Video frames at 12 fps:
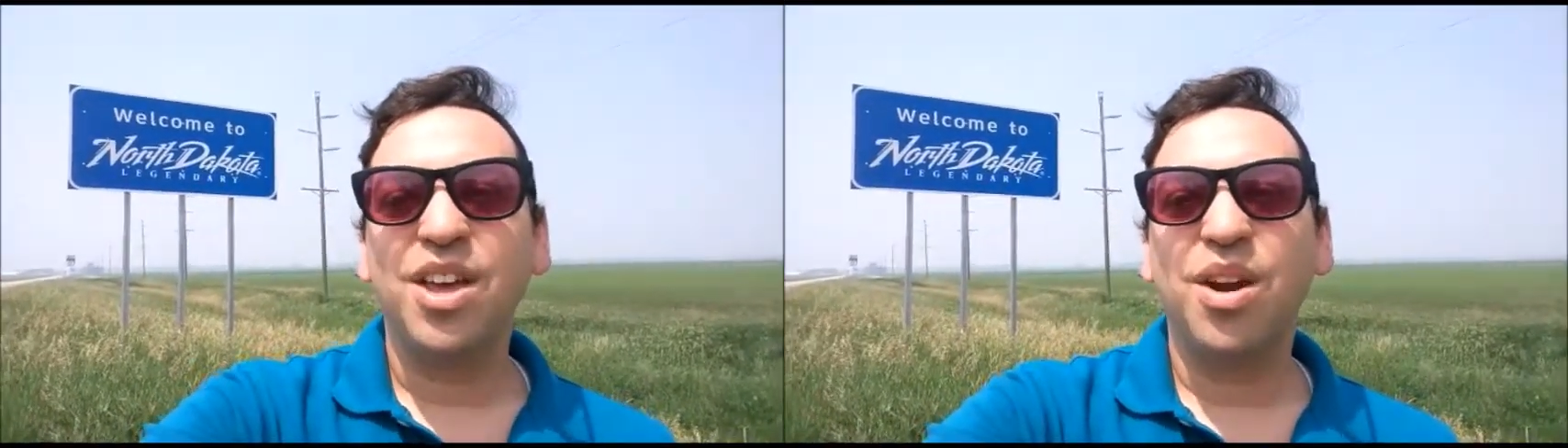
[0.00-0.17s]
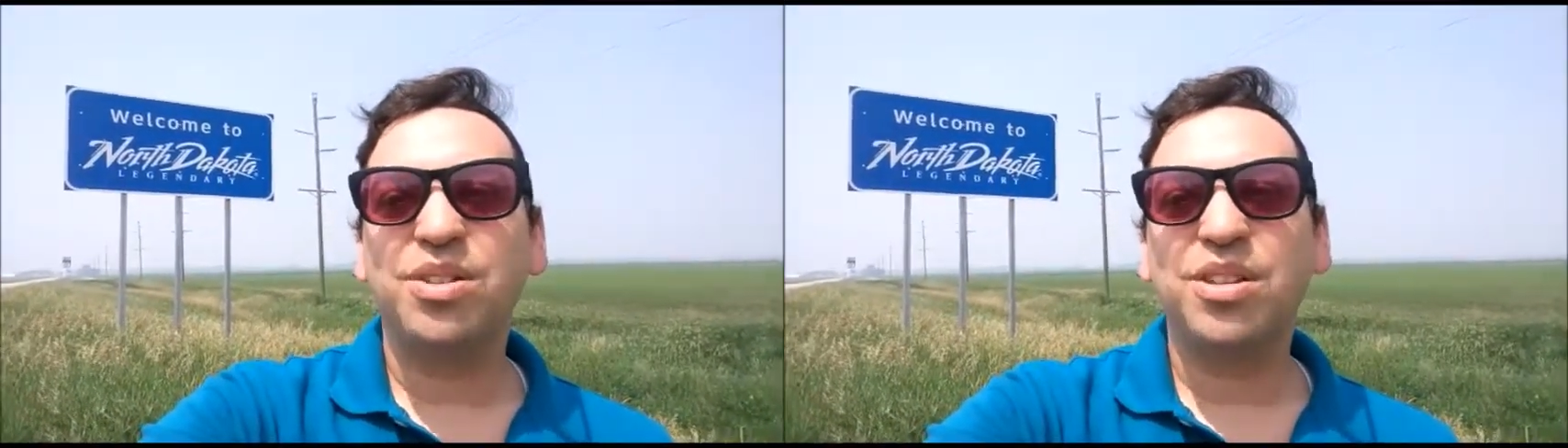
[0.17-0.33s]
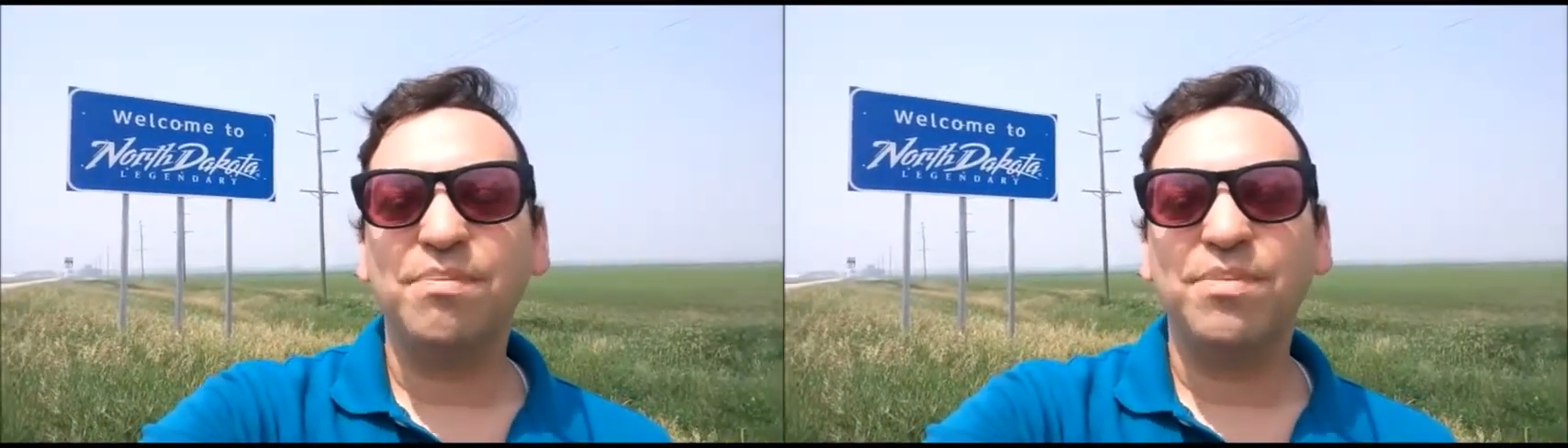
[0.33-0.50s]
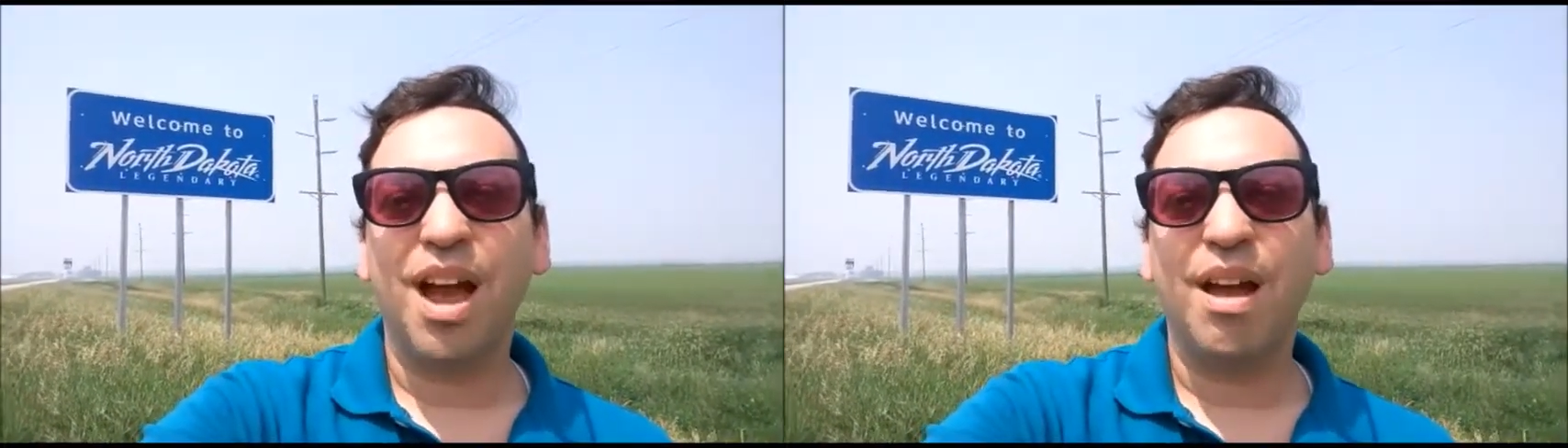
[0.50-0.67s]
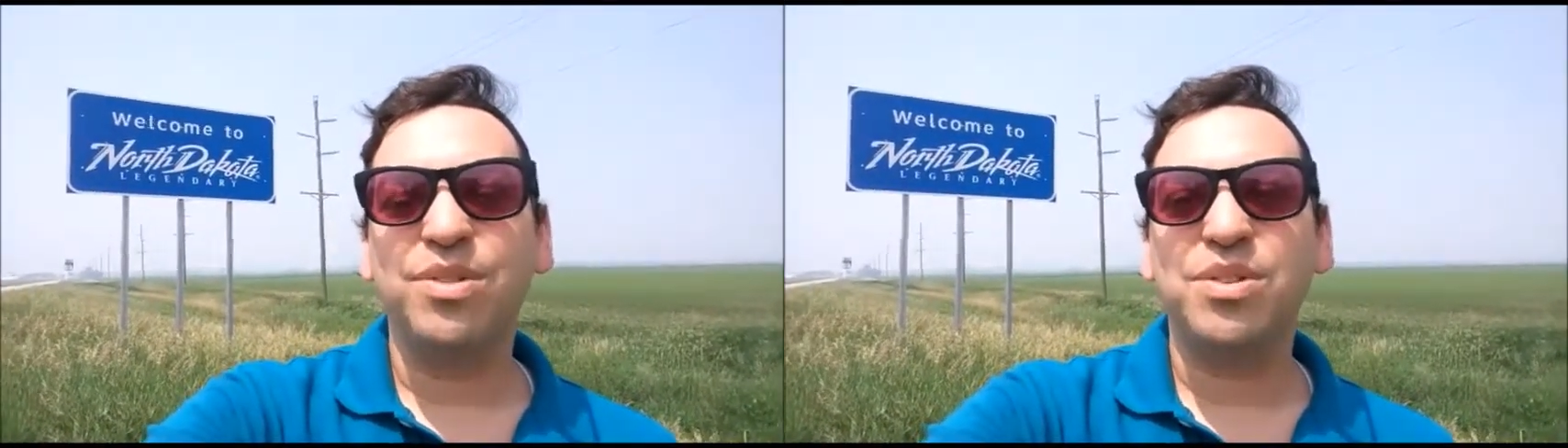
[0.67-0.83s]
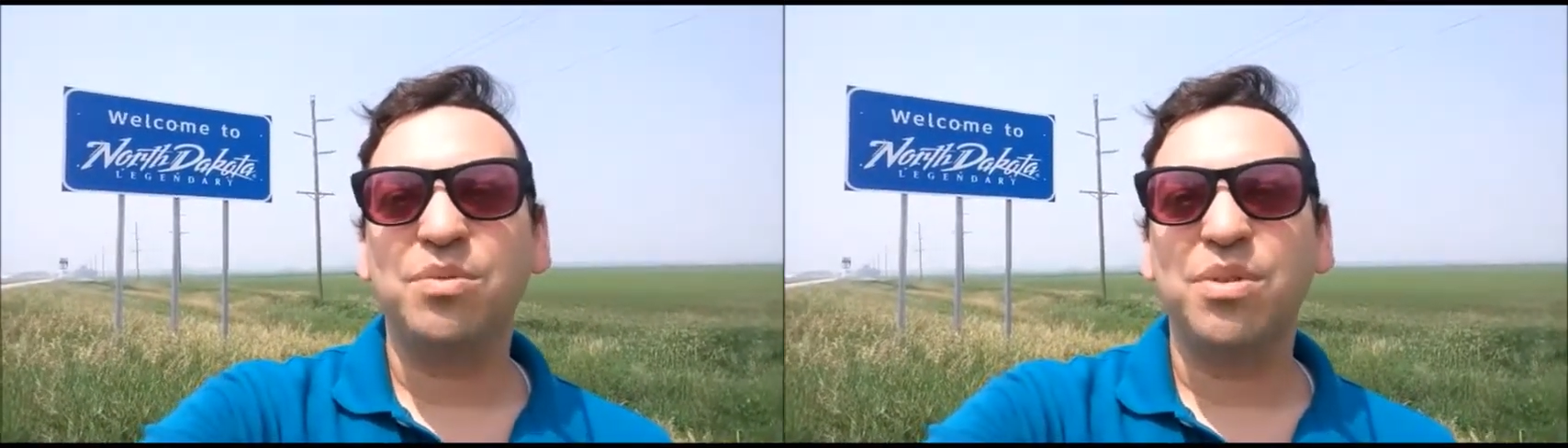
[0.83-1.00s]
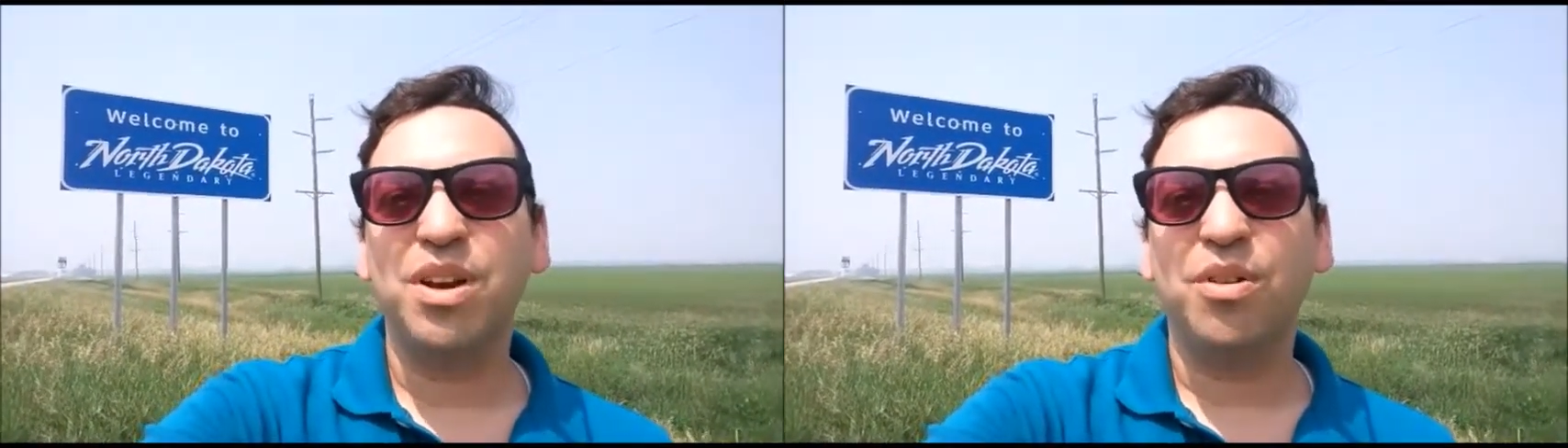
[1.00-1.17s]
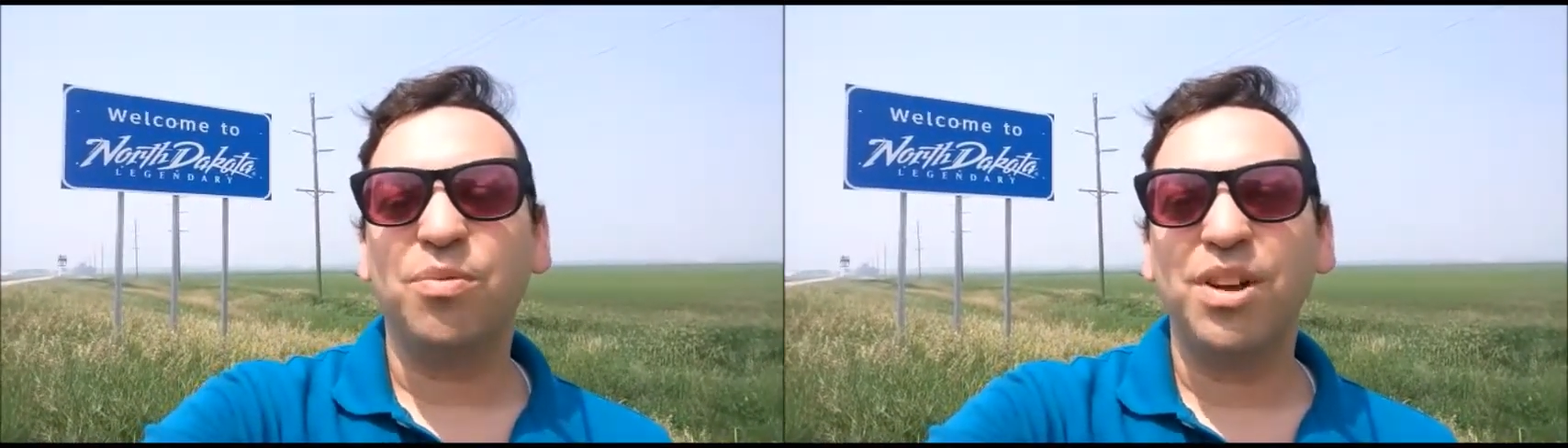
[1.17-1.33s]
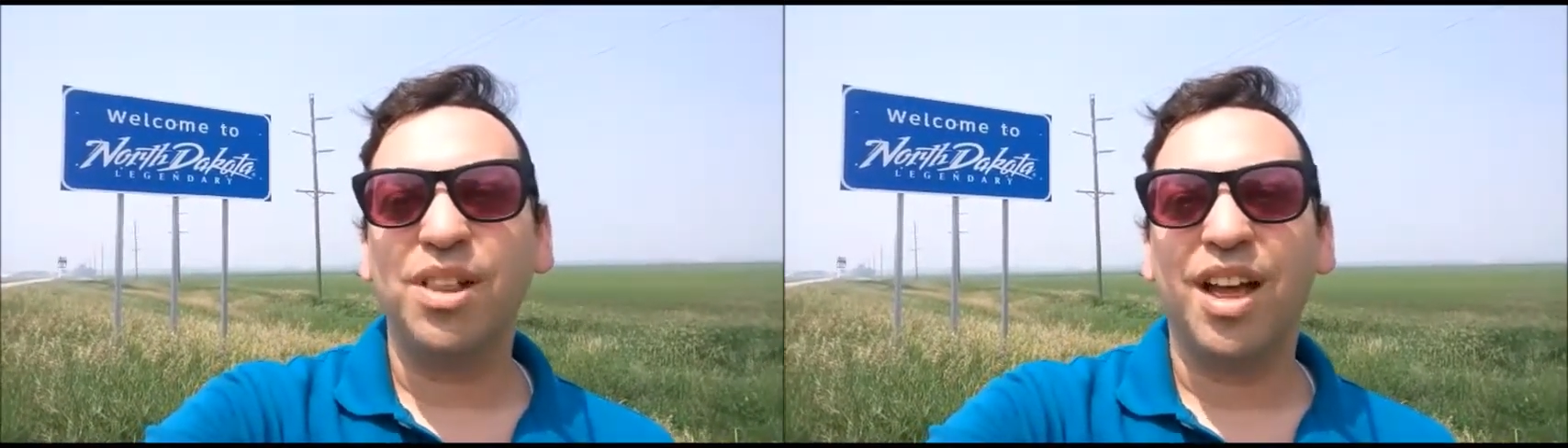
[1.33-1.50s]
You know, sometimes we
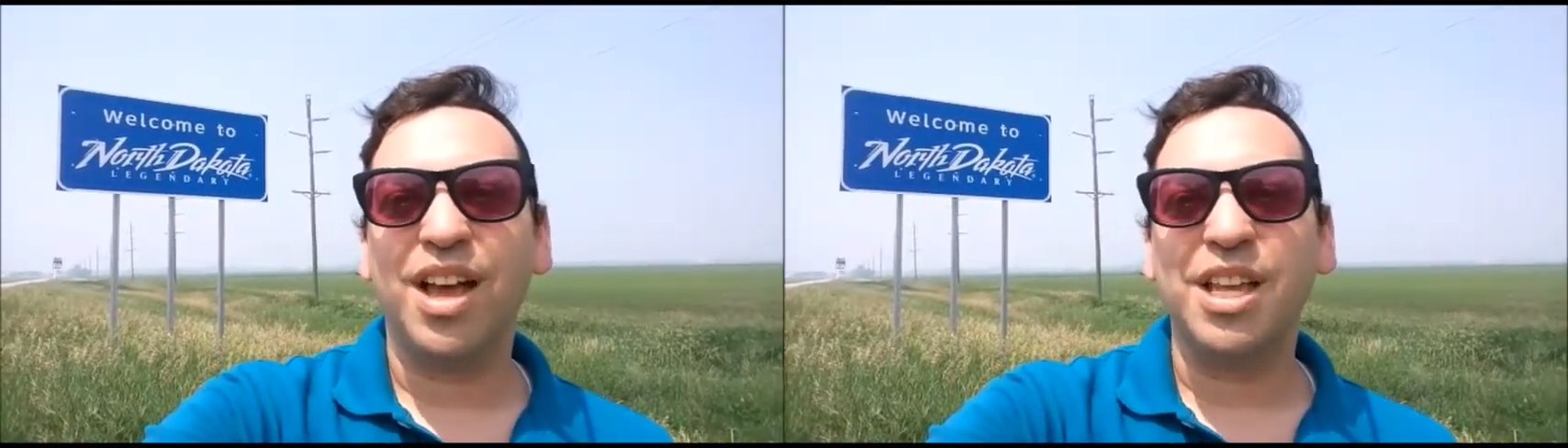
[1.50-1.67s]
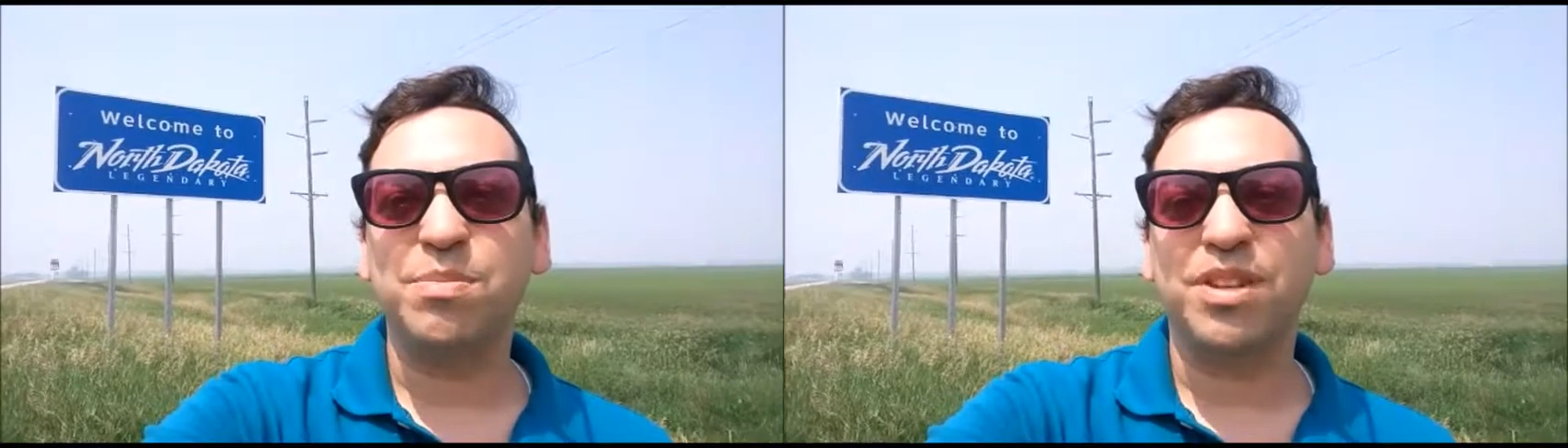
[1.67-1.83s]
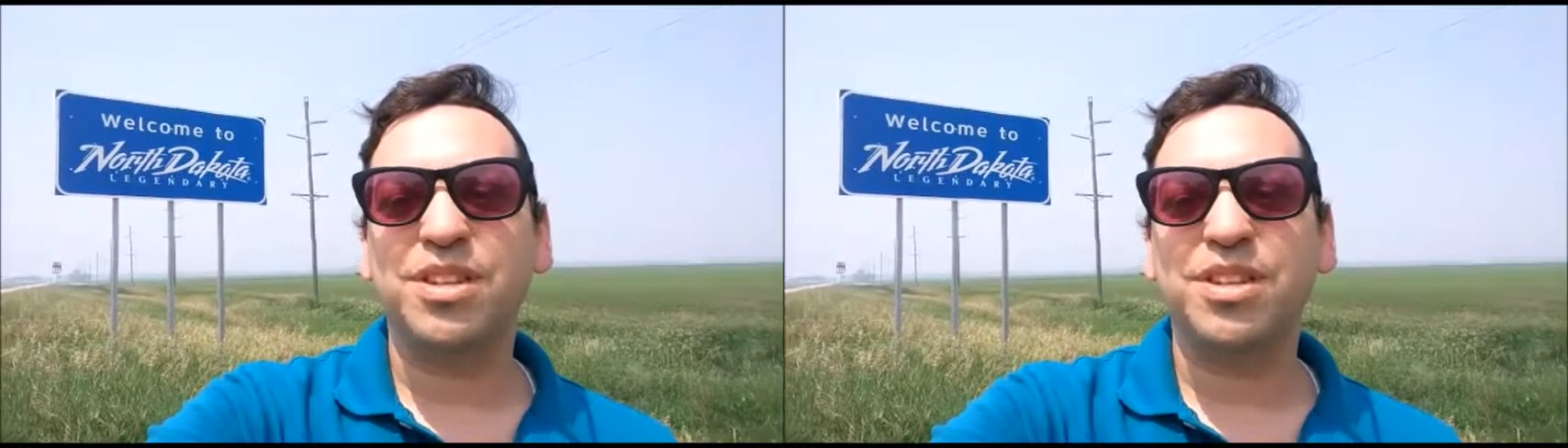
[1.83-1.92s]
don't realize,